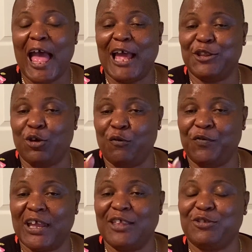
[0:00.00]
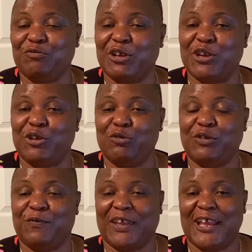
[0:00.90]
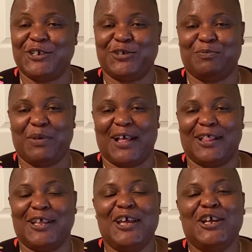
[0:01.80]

And don't forget to ring the notification bell